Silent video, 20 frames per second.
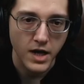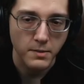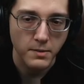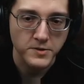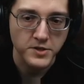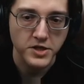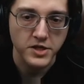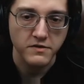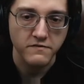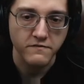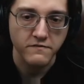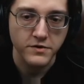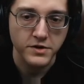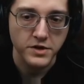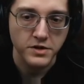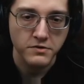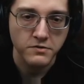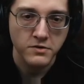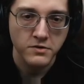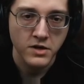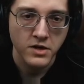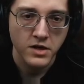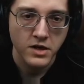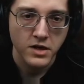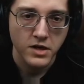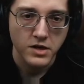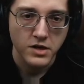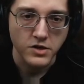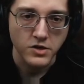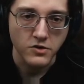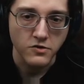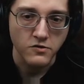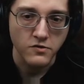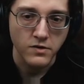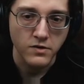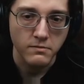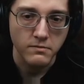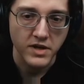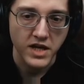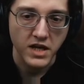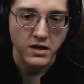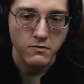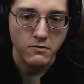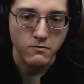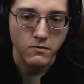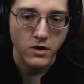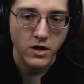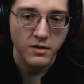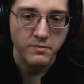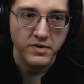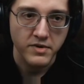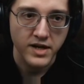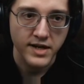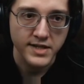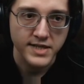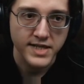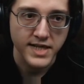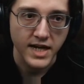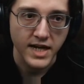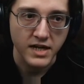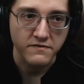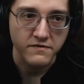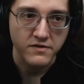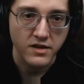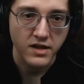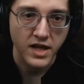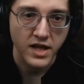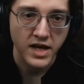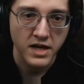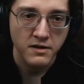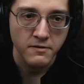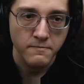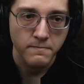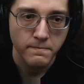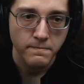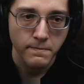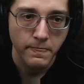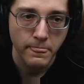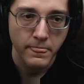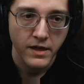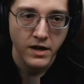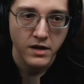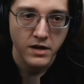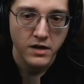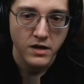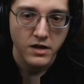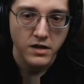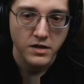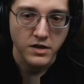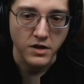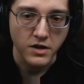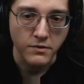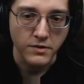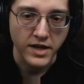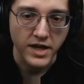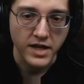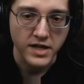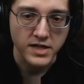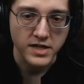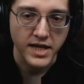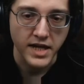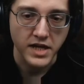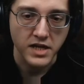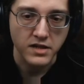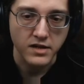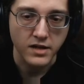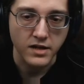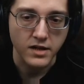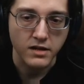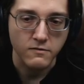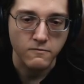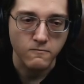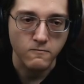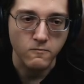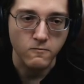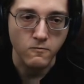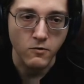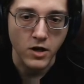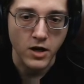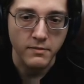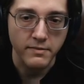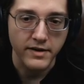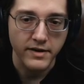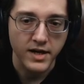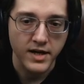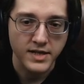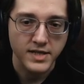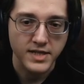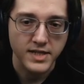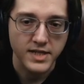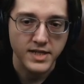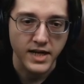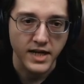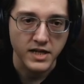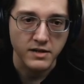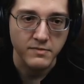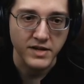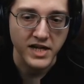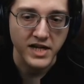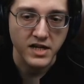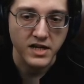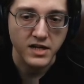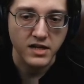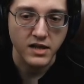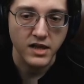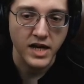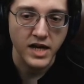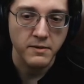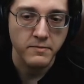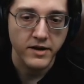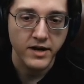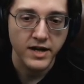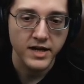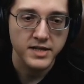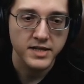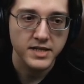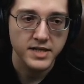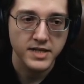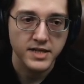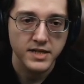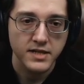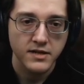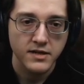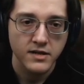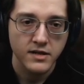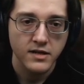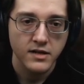option for you. You make raw pots out of clay. You then take the raw pots and make clay pots.